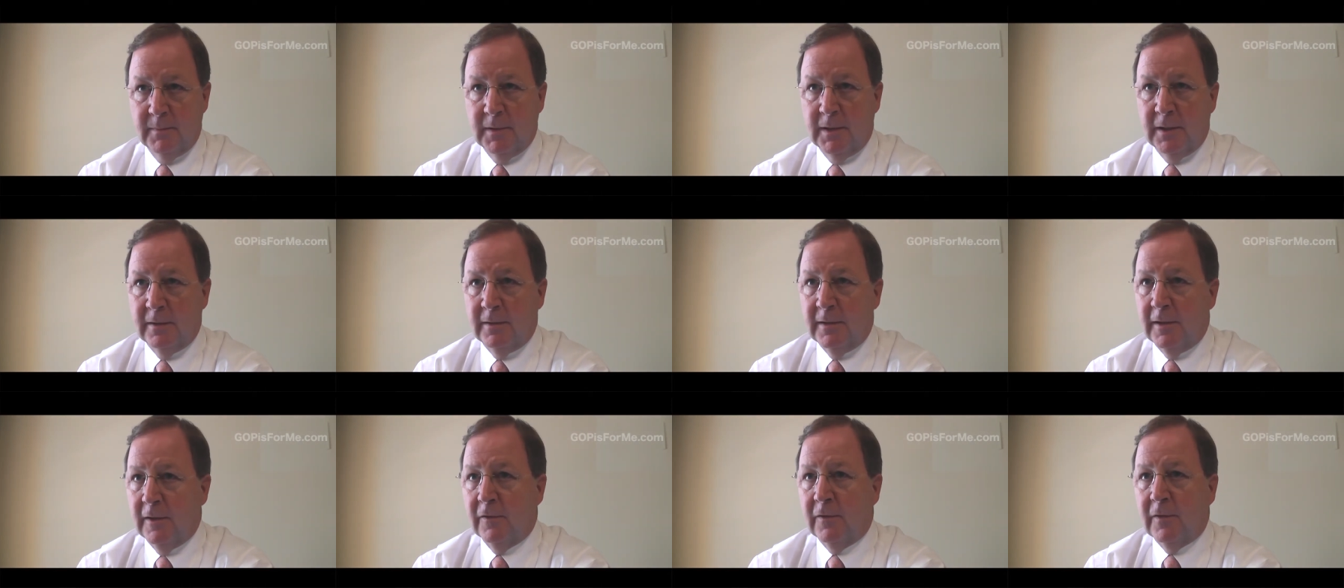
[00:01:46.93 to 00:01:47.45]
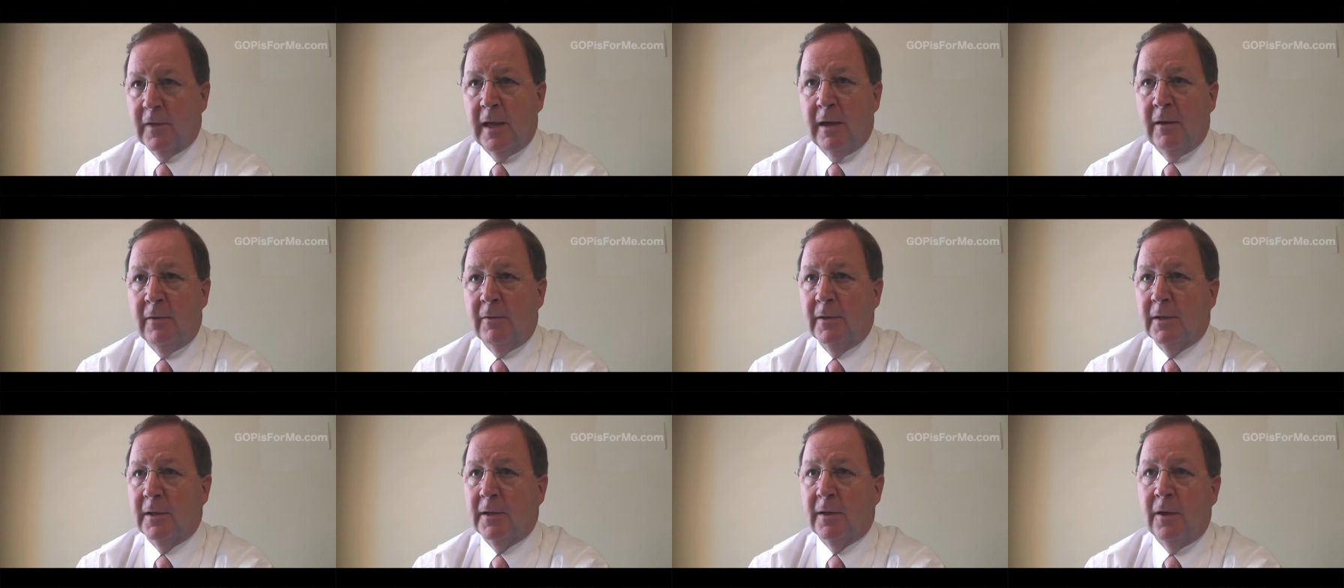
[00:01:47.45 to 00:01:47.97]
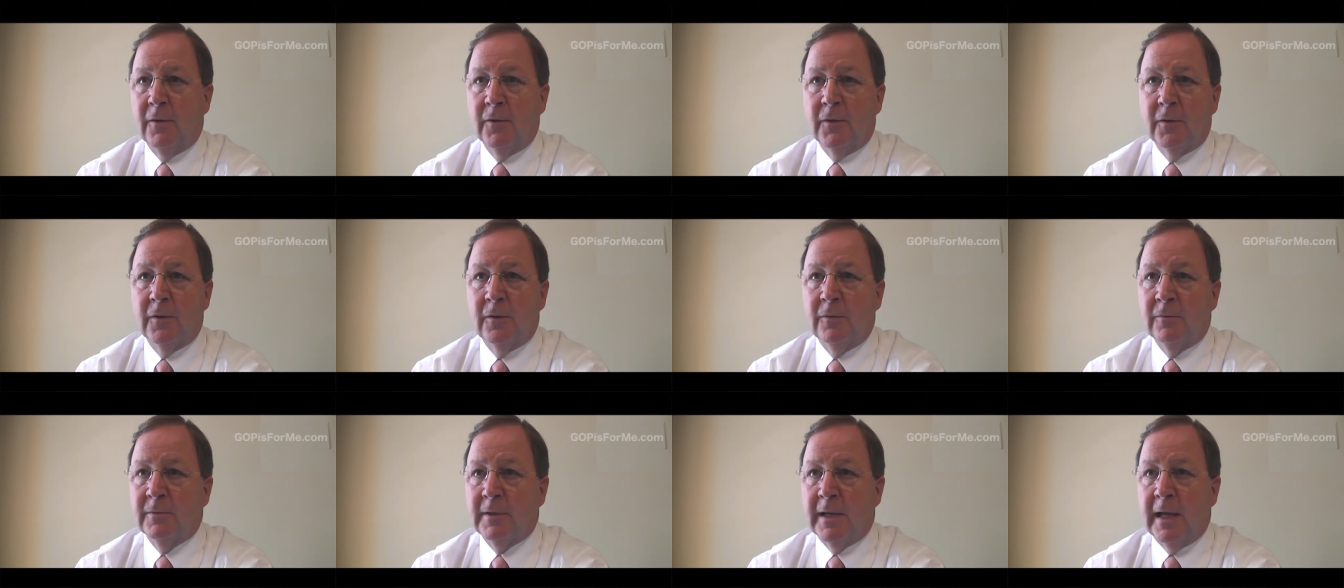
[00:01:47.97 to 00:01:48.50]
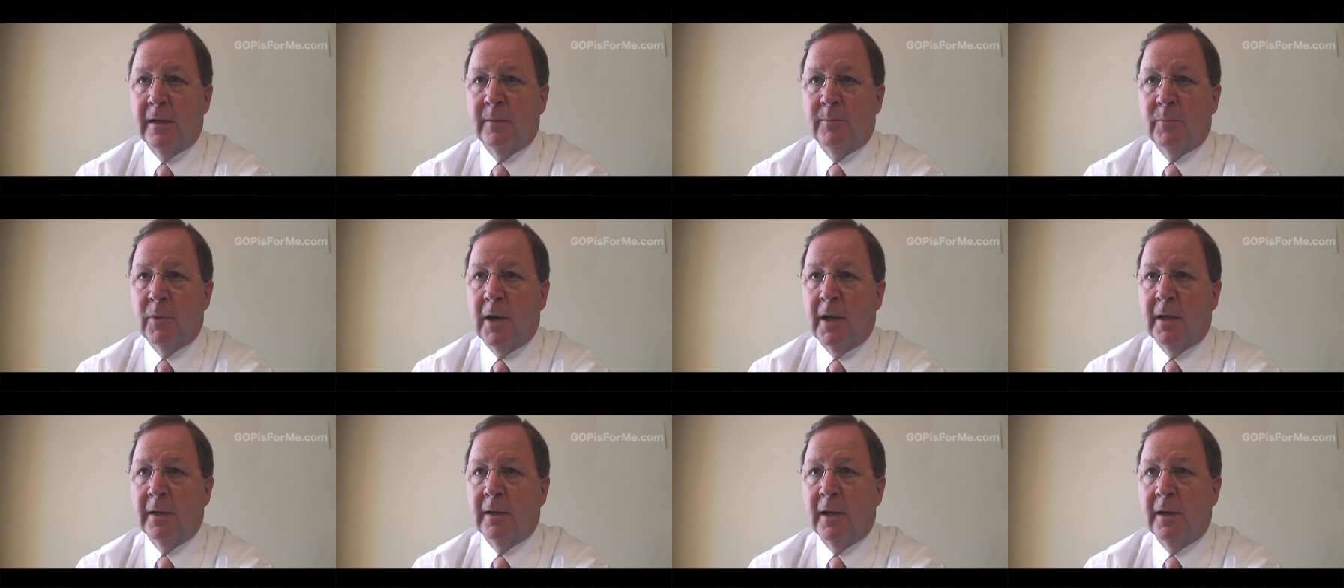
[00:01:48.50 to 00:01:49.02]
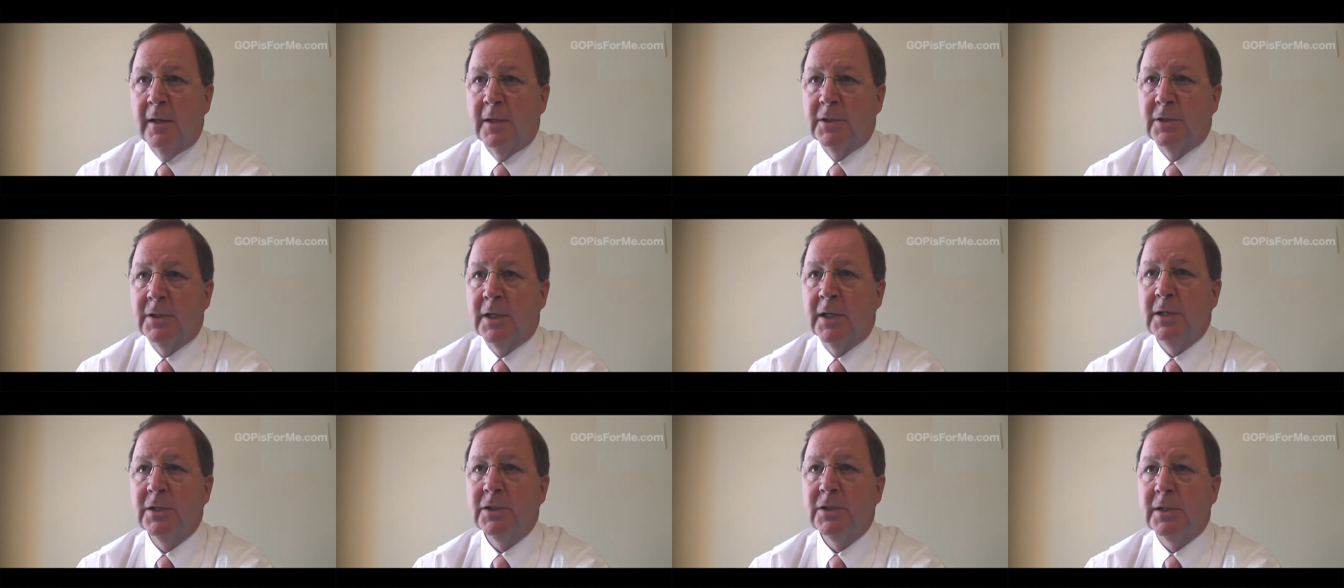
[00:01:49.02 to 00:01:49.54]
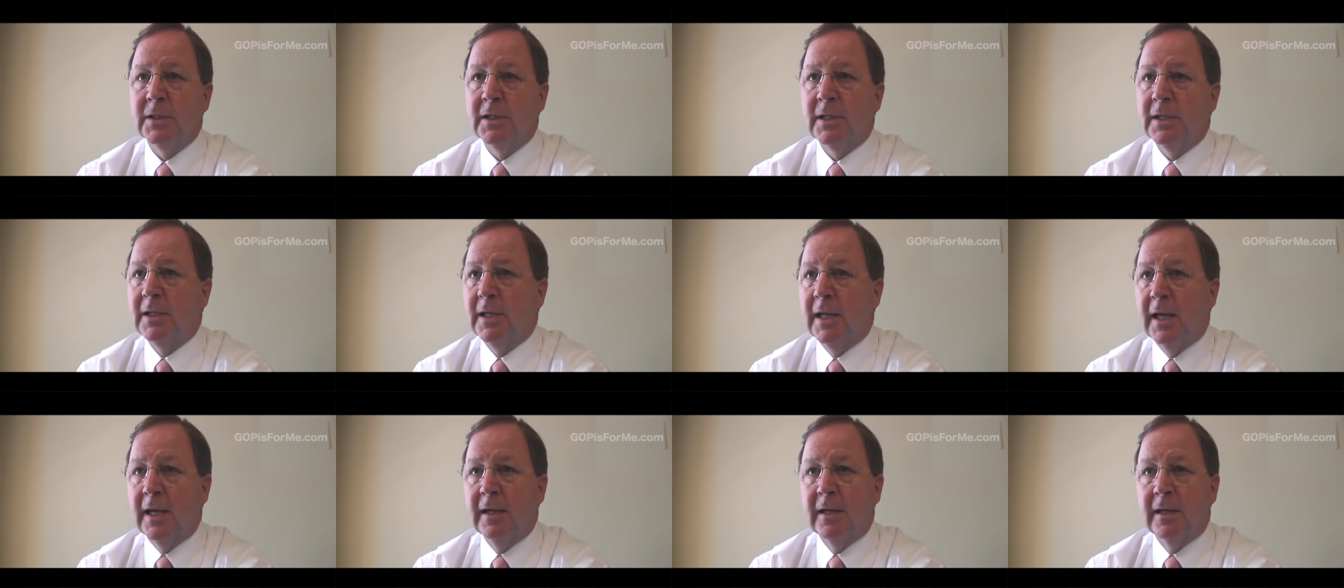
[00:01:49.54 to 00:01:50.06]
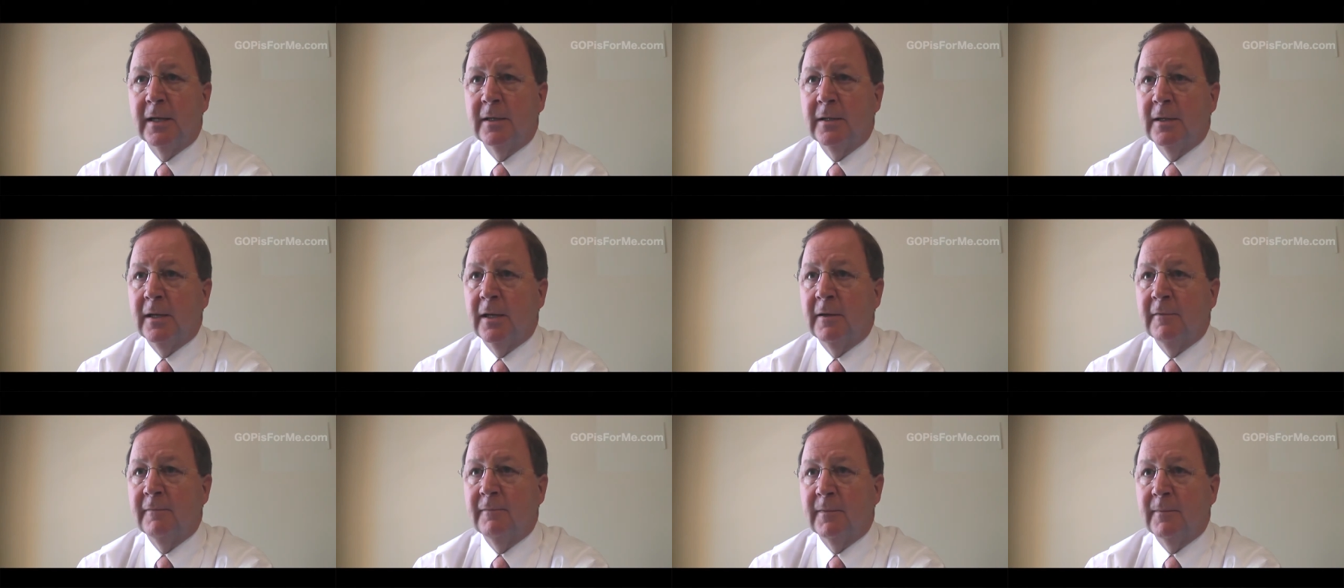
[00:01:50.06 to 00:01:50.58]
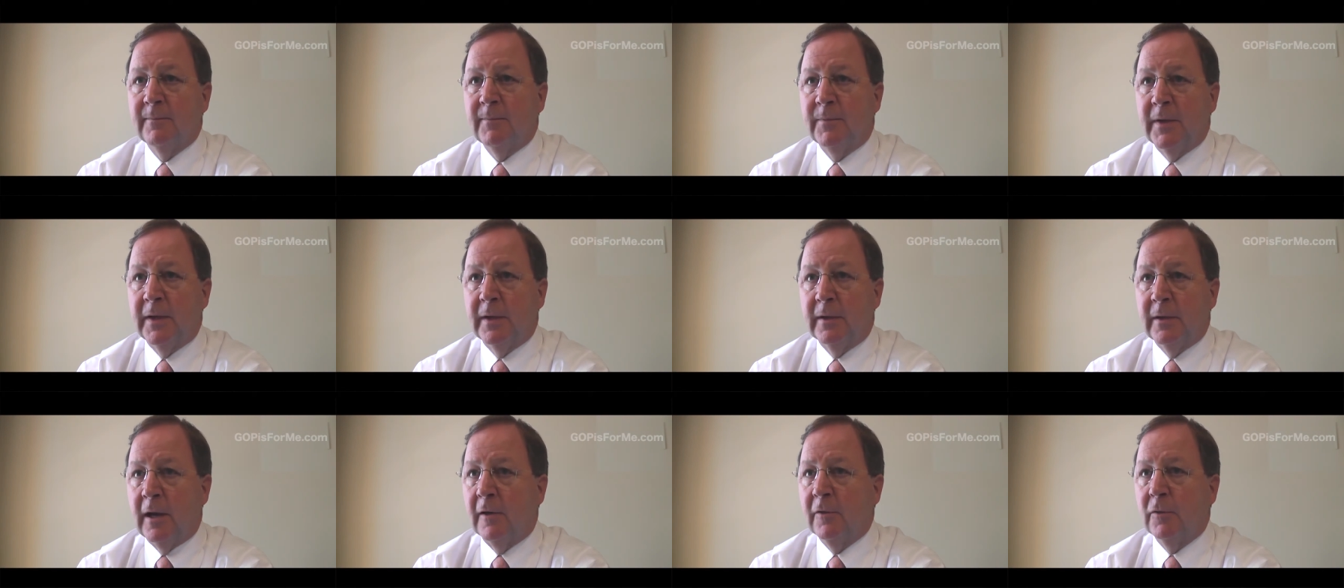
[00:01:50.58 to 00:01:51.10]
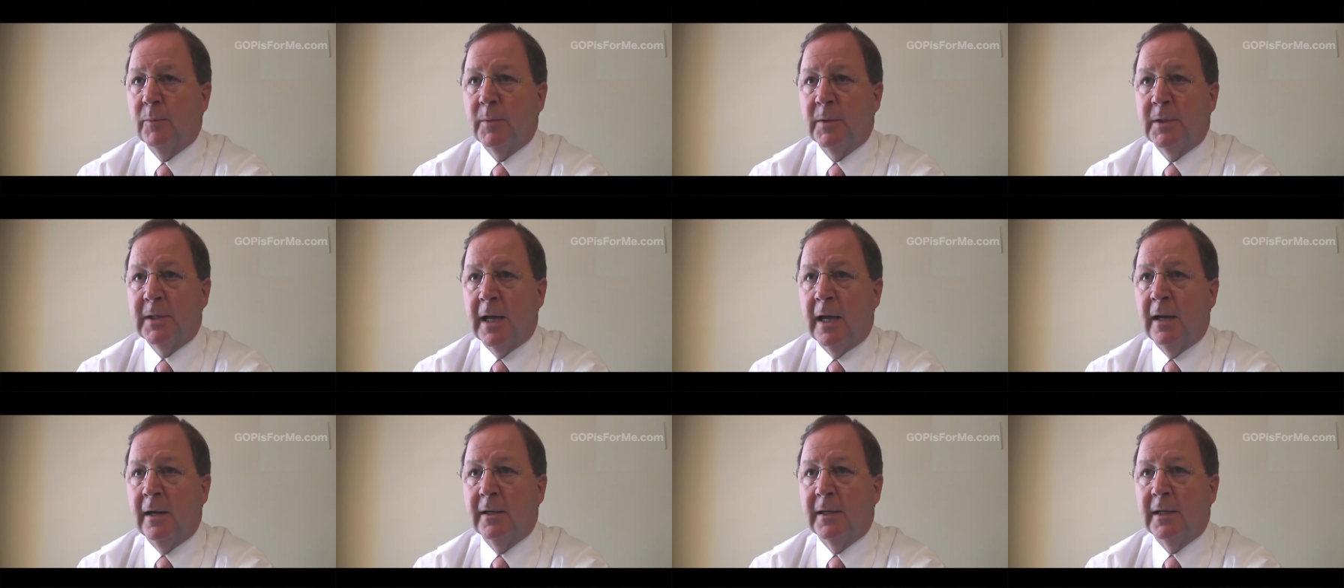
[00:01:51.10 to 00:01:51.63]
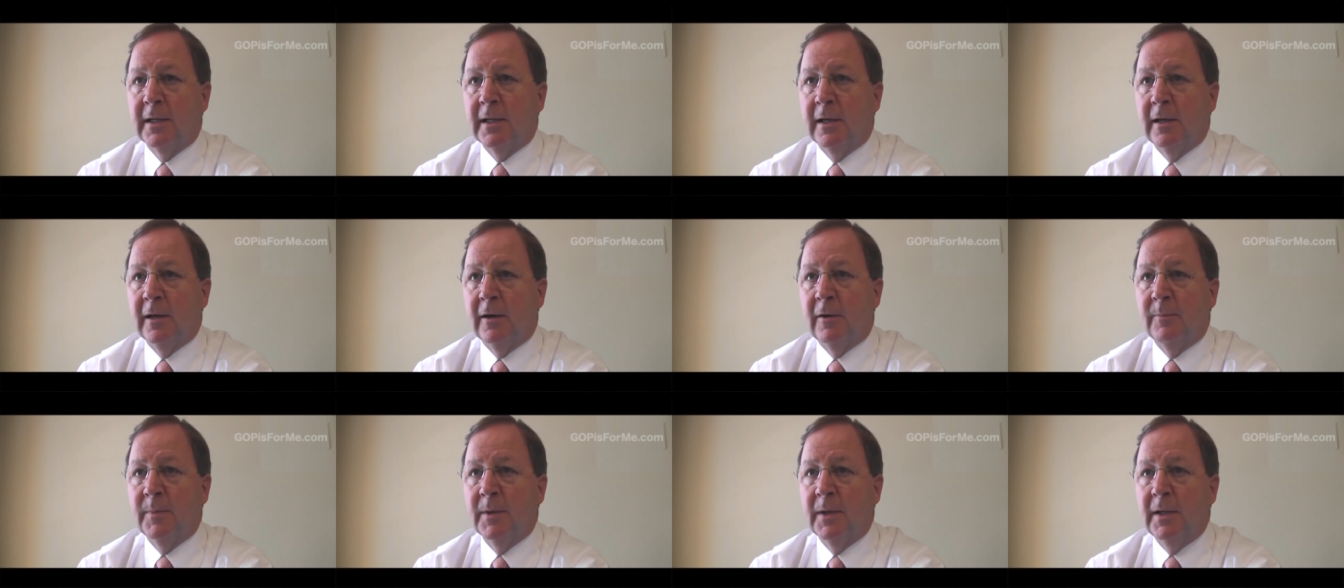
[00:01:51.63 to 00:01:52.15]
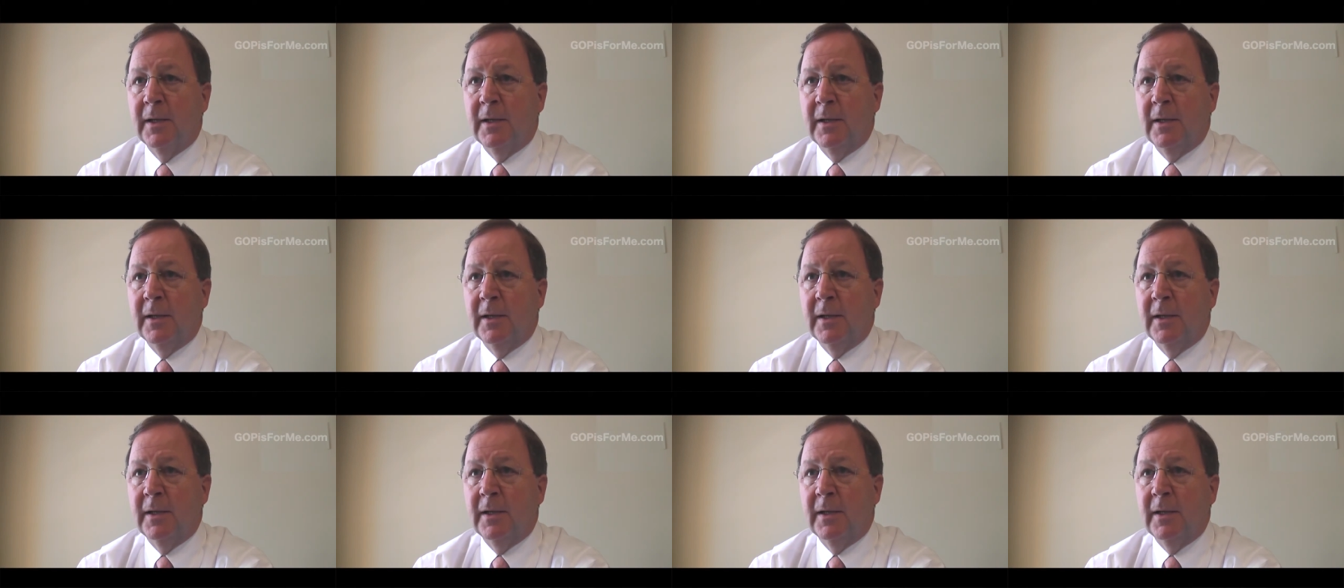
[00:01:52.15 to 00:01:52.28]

in this town and also down in Bryan College Station that can't get enough hospitality help.